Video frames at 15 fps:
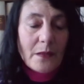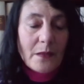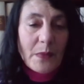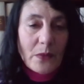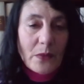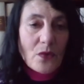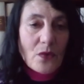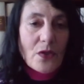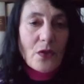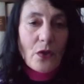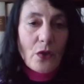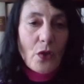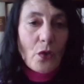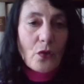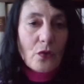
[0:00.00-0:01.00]
but also
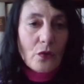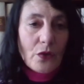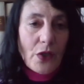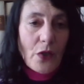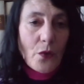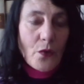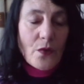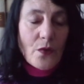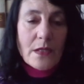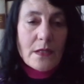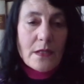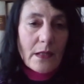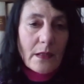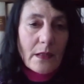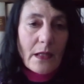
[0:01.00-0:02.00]
local
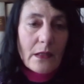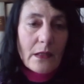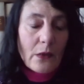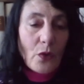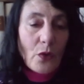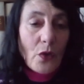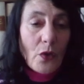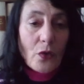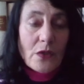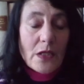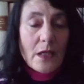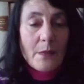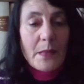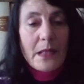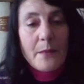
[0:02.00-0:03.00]
youths and
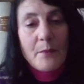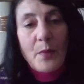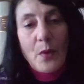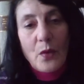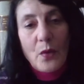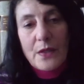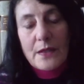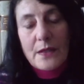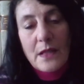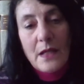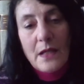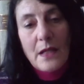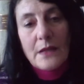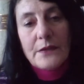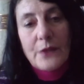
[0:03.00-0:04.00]
long-term unemployed.
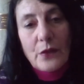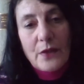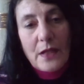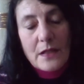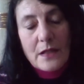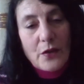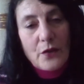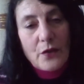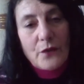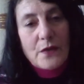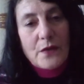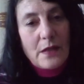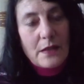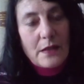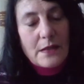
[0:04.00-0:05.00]
So they're sort of
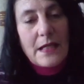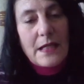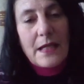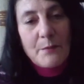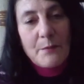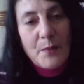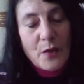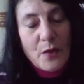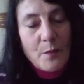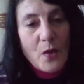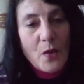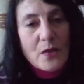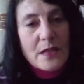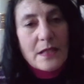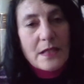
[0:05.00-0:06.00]
ticking both
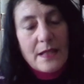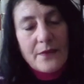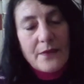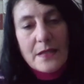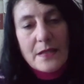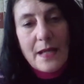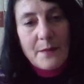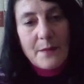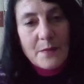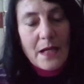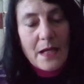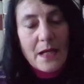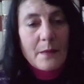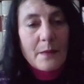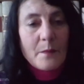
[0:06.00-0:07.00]
boxes at the same
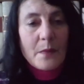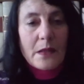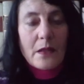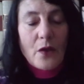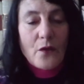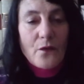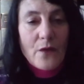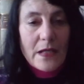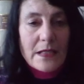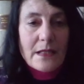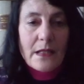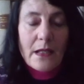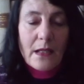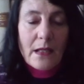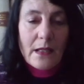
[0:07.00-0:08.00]
time,
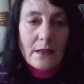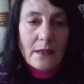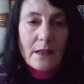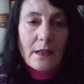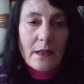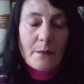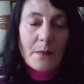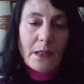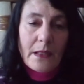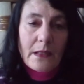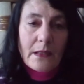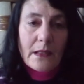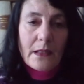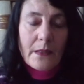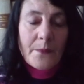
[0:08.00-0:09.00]
investing
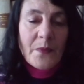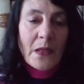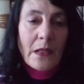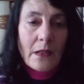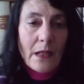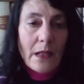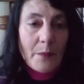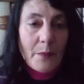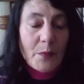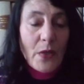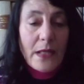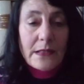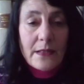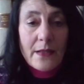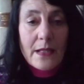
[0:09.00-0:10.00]
in upgrading their